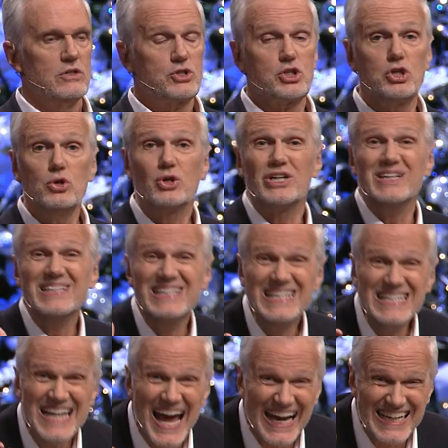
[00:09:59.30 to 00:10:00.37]
to
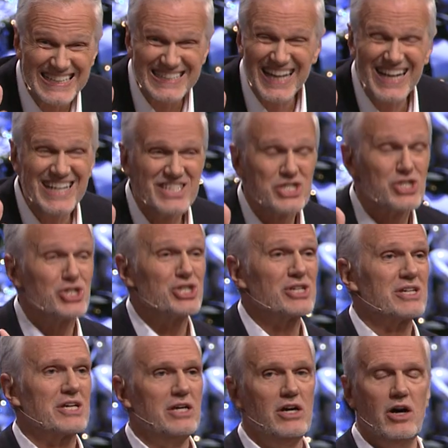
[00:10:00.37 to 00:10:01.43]
connect us to
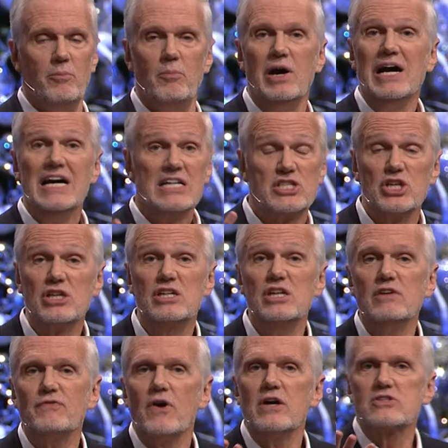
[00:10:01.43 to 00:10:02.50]
Him, to
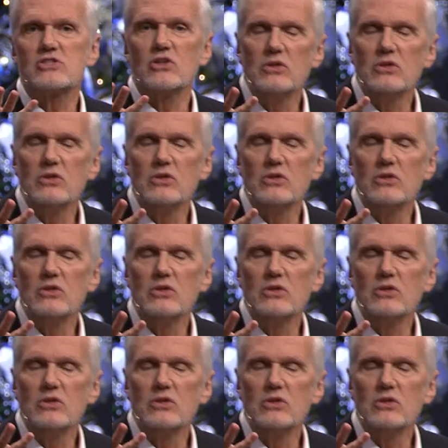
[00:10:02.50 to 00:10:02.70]
give us